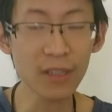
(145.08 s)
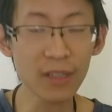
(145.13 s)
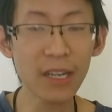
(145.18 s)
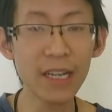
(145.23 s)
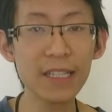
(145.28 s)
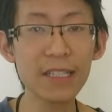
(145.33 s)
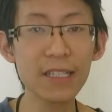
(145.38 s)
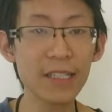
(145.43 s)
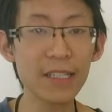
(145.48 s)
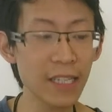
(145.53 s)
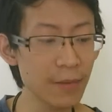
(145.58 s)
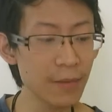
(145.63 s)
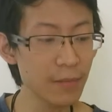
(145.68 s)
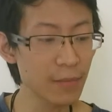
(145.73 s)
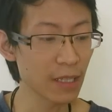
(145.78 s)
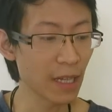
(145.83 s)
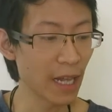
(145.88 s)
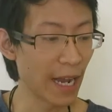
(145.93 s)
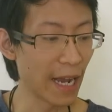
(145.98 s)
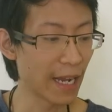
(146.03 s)
it
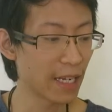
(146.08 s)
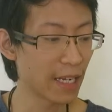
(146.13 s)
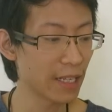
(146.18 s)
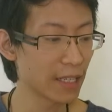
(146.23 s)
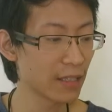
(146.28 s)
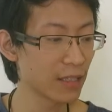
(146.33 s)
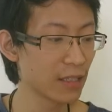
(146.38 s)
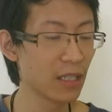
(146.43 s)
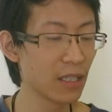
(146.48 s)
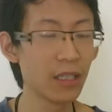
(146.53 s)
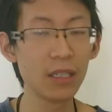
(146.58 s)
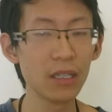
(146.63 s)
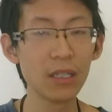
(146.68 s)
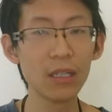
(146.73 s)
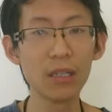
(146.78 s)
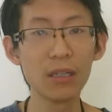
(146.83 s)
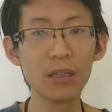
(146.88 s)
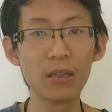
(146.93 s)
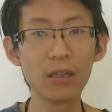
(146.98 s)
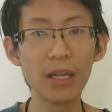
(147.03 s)
seems like
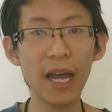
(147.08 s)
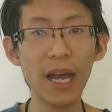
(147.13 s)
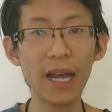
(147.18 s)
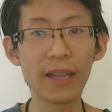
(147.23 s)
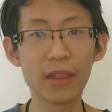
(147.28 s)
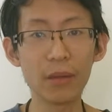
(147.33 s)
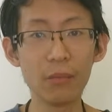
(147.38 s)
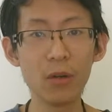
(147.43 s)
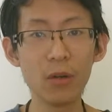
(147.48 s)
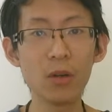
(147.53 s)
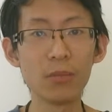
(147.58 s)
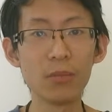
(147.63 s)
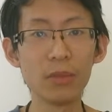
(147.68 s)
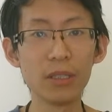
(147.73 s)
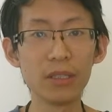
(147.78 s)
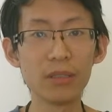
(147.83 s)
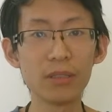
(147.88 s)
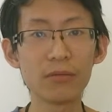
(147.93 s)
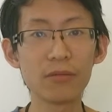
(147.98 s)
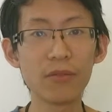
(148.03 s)
at the
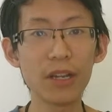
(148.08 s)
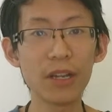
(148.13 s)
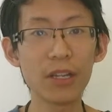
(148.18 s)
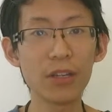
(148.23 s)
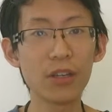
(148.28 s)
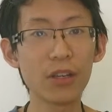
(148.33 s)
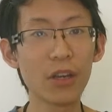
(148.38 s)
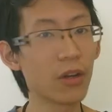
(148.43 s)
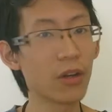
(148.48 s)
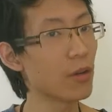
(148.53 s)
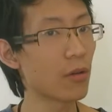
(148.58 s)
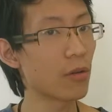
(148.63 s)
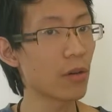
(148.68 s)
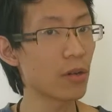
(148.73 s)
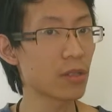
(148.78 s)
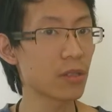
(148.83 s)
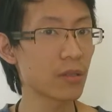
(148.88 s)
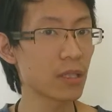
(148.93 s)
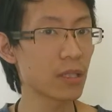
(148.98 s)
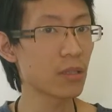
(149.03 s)
moment when you go to
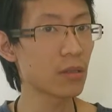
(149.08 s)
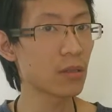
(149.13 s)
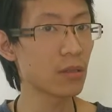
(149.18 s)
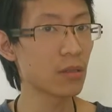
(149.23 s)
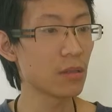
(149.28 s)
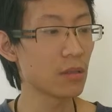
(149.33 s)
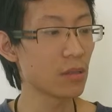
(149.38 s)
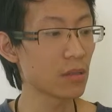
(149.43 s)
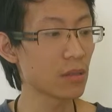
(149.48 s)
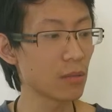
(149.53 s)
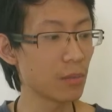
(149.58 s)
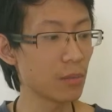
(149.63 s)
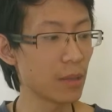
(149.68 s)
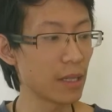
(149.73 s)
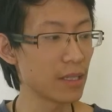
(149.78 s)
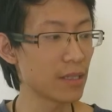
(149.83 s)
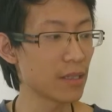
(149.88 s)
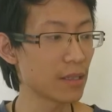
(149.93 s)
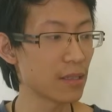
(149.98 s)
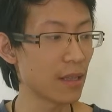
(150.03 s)
grocery stores or
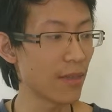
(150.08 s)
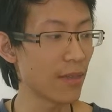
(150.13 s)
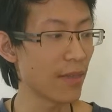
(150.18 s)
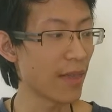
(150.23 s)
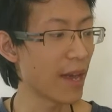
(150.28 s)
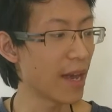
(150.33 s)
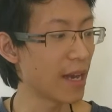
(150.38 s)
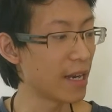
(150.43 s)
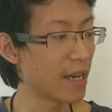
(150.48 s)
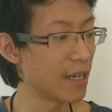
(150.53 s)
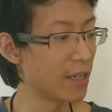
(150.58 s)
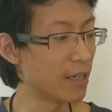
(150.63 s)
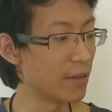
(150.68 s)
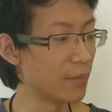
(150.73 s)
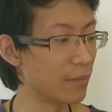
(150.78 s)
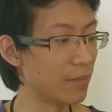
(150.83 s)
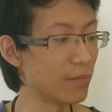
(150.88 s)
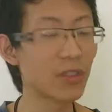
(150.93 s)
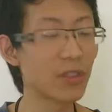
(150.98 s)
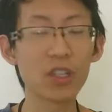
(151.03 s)
places like that,
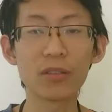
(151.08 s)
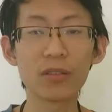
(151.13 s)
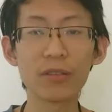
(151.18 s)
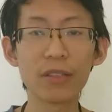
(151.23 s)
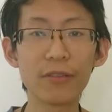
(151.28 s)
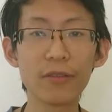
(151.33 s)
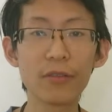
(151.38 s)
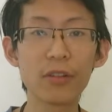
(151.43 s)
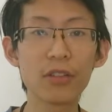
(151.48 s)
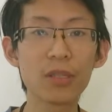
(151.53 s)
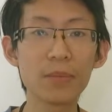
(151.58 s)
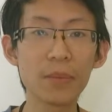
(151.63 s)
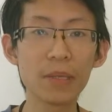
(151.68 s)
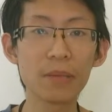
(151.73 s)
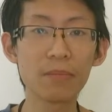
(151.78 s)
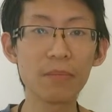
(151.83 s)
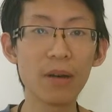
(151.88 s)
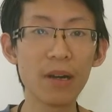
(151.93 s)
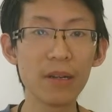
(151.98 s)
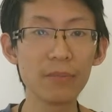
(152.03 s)
generally fruit
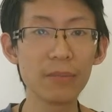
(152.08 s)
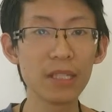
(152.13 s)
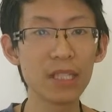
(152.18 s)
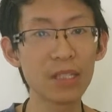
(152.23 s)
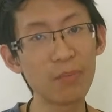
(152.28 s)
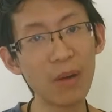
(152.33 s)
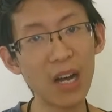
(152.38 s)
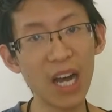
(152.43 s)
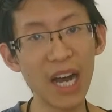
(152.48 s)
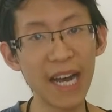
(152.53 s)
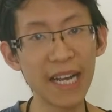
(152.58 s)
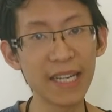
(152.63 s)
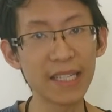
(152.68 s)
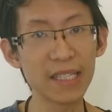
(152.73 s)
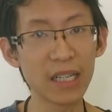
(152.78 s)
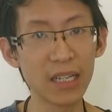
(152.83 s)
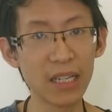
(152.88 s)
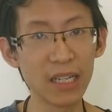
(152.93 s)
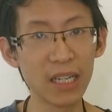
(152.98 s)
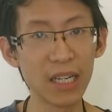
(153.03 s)
mince
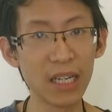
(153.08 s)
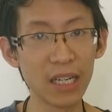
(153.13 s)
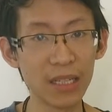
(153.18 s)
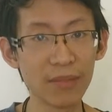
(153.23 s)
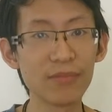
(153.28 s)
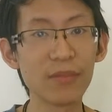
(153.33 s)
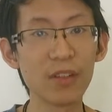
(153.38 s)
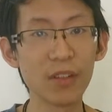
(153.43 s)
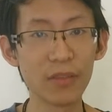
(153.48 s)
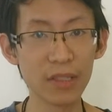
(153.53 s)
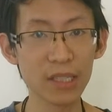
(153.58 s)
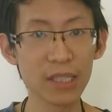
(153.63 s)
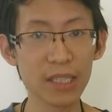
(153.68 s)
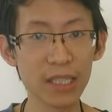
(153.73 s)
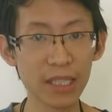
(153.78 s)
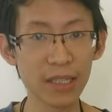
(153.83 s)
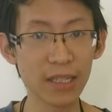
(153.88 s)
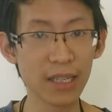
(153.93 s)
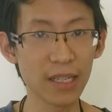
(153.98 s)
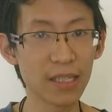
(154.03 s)
pies are
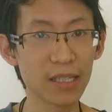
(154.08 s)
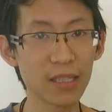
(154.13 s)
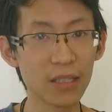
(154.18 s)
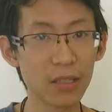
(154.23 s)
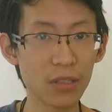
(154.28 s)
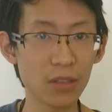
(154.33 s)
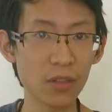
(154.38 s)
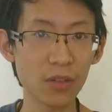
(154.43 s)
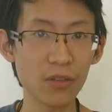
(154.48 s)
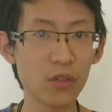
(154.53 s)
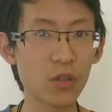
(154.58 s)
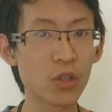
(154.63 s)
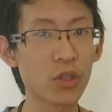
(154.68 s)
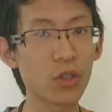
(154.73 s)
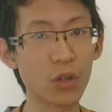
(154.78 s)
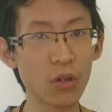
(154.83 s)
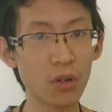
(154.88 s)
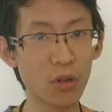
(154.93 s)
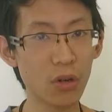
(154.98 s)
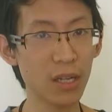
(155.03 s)
obviously these sort of
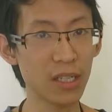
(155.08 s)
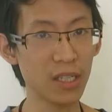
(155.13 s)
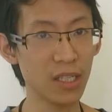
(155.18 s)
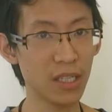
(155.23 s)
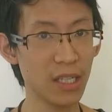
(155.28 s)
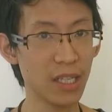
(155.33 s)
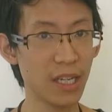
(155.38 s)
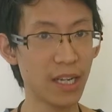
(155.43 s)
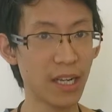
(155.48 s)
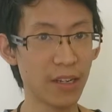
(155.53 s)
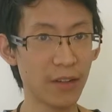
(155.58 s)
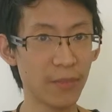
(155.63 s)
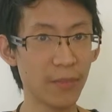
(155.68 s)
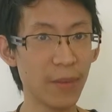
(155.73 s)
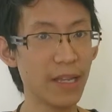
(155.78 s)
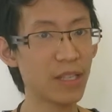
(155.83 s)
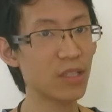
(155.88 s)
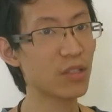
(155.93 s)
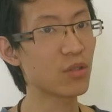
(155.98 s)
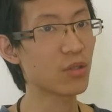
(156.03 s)
short, crusty kind of
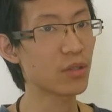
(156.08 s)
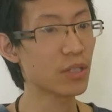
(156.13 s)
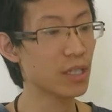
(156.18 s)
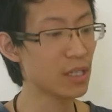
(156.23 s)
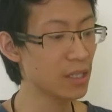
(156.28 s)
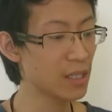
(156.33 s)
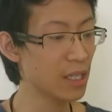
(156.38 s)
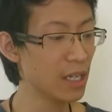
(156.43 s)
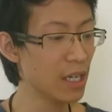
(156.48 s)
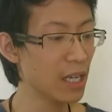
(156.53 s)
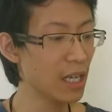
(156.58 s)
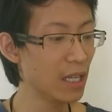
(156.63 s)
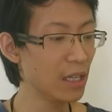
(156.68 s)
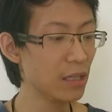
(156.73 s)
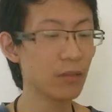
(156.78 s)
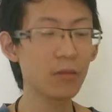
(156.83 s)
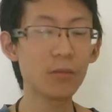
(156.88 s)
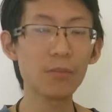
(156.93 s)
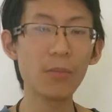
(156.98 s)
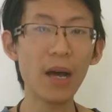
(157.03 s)
pastries,
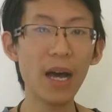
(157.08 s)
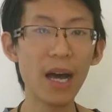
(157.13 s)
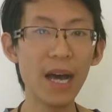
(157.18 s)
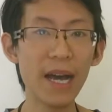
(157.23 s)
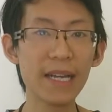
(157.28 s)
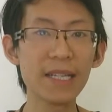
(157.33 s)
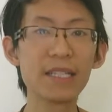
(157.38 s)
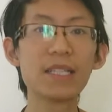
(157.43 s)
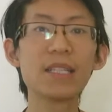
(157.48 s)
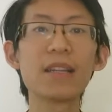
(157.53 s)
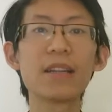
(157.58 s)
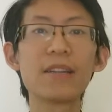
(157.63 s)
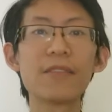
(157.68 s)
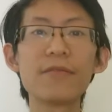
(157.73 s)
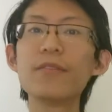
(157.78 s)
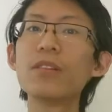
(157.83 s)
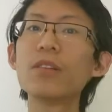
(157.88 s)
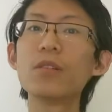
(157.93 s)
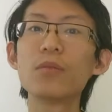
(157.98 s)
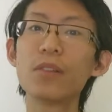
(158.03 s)
little pies that are
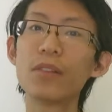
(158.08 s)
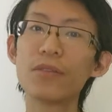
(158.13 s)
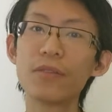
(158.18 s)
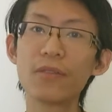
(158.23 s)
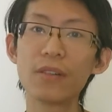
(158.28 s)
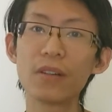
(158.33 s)
filled with